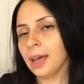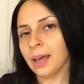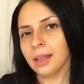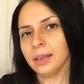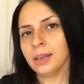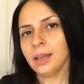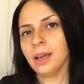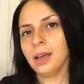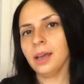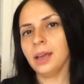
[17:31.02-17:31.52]

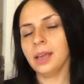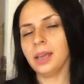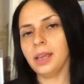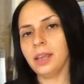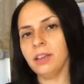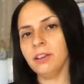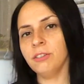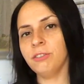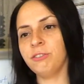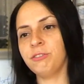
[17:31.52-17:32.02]

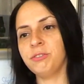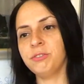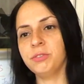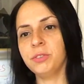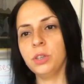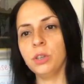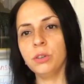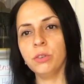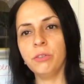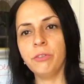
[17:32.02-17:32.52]
again,
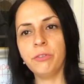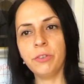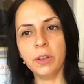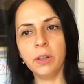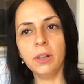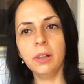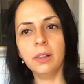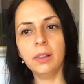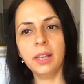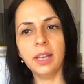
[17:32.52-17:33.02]
if you
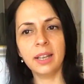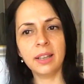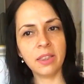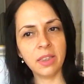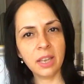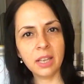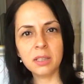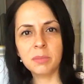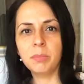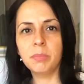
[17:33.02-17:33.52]
feel
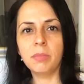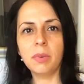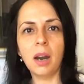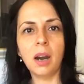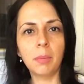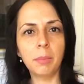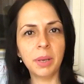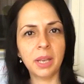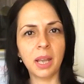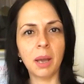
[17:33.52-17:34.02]
like things
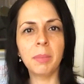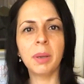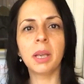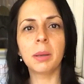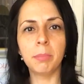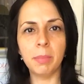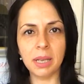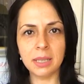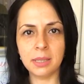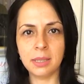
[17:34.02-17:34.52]
are
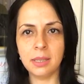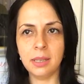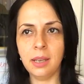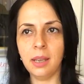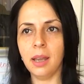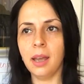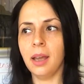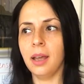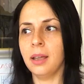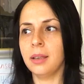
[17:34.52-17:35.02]
becoming
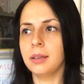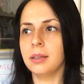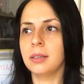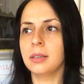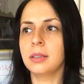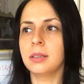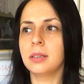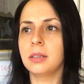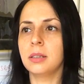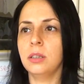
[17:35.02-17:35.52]
messy
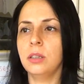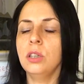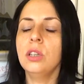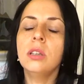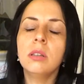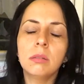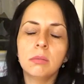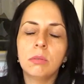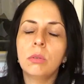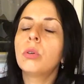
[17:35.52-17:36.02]
and
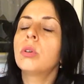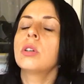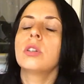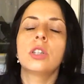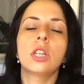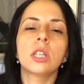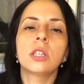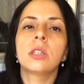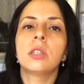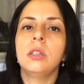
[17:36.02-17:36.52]

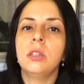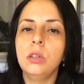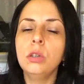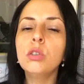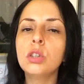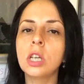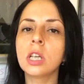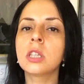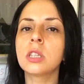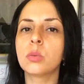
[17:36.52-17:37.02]

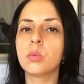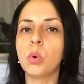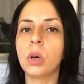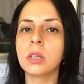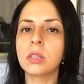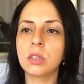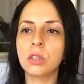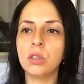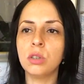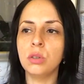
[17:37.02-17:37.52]
you just
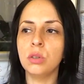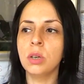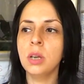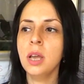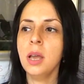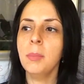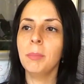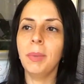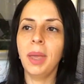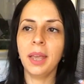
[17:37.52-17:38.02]
want
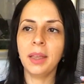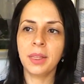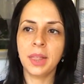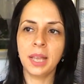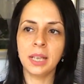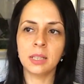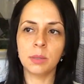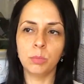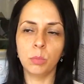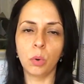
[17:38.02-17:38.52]
to
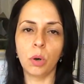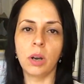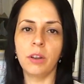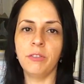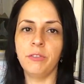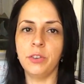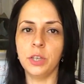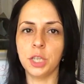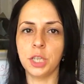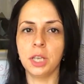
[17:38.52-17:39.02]
make things more
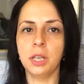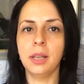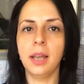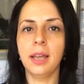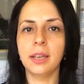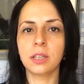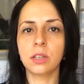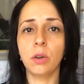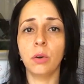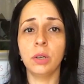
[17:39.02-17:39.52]
official
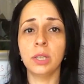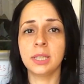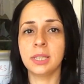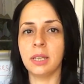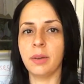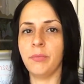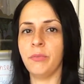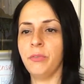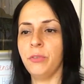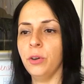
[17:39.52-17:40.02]
and go a
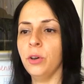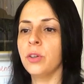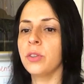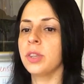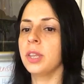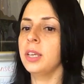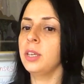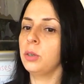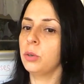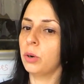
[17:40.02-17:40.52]
step
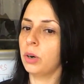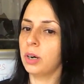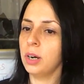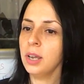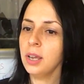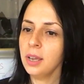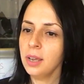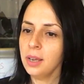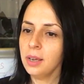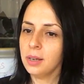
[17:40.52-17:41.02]
further,
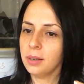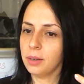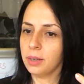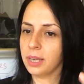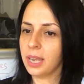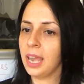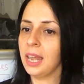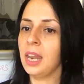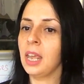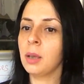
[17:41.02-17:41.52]
you're
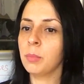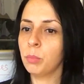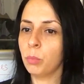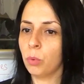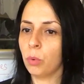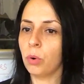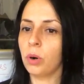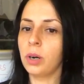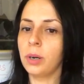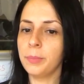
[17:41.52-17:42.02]
gaining
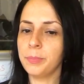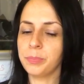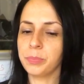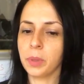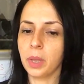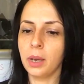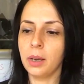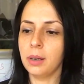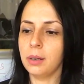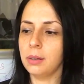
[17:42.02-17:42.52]
more
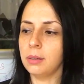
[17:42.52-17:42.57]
